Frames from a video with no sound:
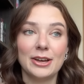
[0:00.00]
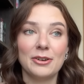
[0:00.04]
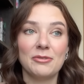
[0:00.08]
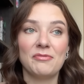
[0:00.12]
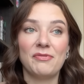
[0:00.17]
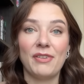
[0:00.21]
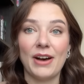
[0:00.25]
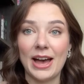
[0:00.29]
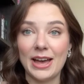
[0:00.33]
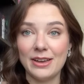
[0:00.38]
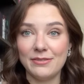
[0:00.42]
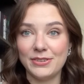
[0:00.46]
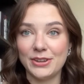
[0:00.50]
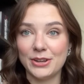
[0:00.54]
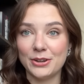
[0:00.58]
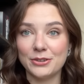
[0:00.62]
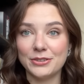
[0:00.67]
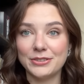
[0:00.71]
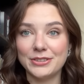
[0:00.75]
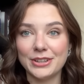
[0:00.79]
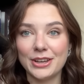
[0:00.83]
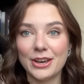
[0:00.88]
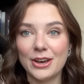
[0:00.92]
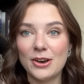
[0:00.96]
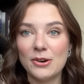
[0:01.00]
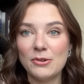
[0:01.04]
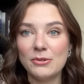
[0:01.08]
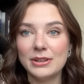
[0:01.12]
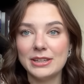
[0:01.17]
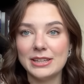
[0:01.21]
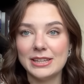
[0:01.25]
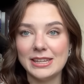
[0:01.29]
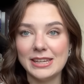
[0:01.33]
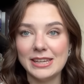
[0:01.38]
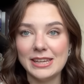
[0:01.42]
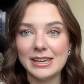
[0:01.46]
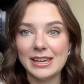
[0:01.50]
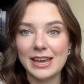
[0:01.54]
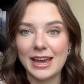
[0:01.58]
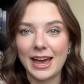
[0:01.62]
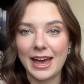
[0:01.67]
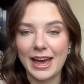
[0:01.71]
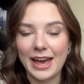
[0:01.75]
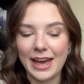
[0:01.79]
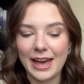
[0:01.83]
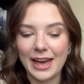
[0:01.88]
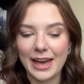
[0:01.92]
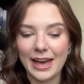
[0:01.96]
5 years ago, he
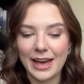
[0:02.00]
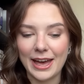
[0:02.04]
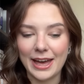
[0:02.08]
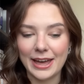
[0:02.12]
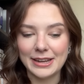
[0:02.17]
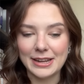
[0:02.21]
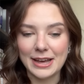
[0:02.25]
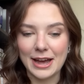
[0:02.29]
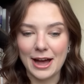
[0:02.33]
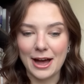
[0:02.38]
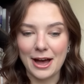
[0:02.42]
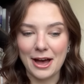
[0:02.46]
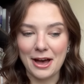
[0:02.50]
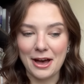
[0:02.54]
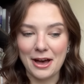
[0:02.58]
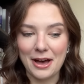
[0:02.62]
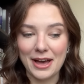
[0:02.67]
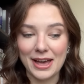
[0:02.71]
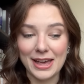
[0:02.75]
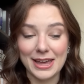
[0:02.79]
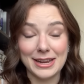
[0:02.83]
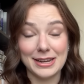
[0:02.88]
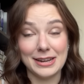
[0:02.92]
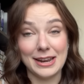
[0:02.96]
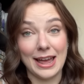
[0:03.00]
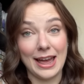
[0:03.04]
had an